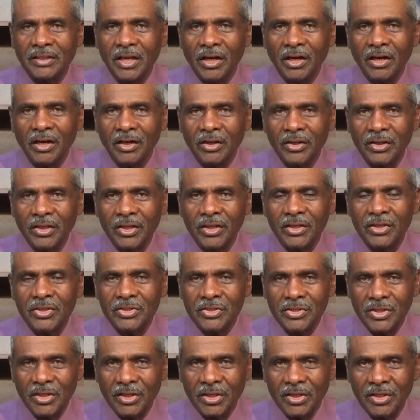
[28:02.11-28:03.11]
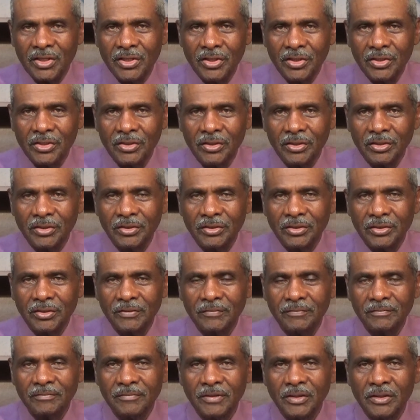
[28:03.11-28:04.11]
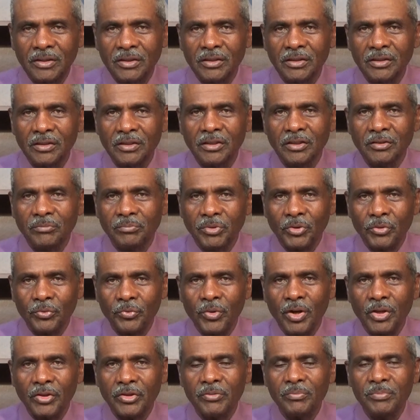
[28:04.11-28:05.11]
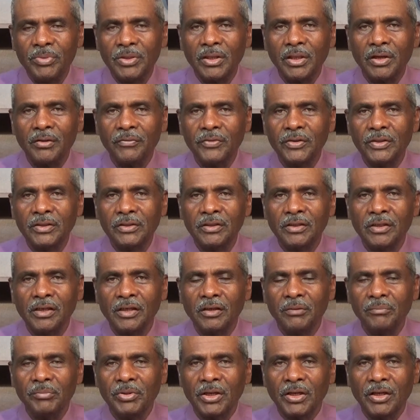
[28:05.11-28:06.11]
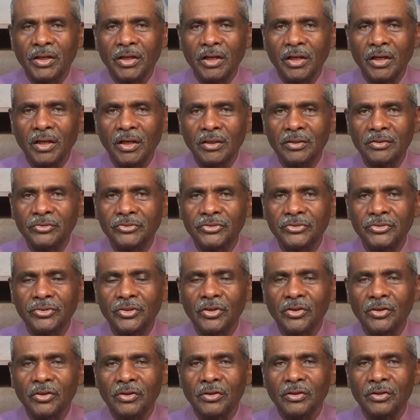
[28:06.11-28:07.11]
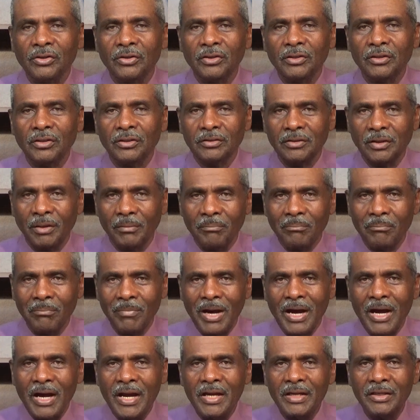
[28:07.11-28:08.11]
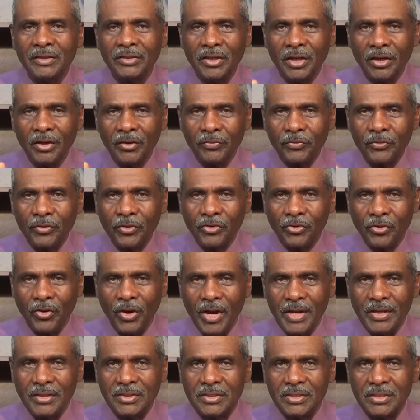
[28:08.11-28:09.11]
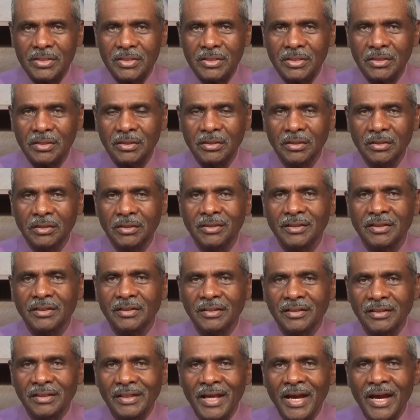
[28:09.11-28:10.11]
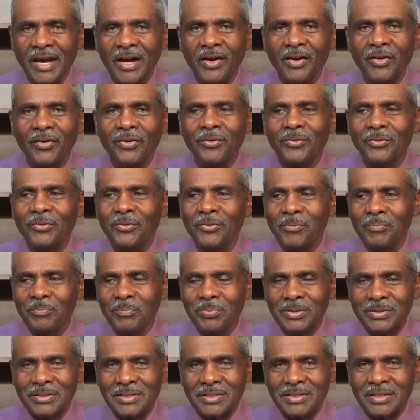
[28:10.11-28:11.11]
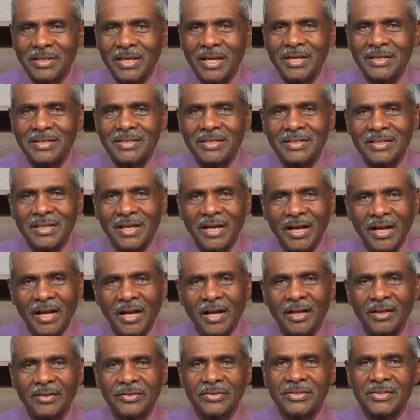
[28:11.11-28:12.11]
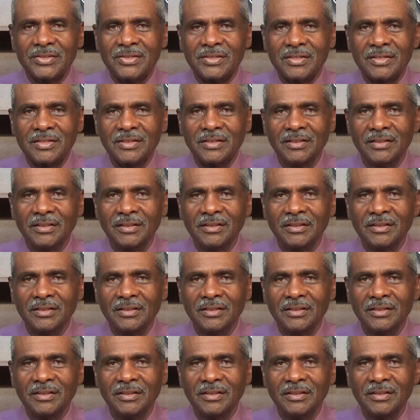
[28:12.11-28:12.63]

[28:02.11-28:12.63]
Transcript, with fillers: God is good, but rather, beloved, because the mind of Christ now possess us.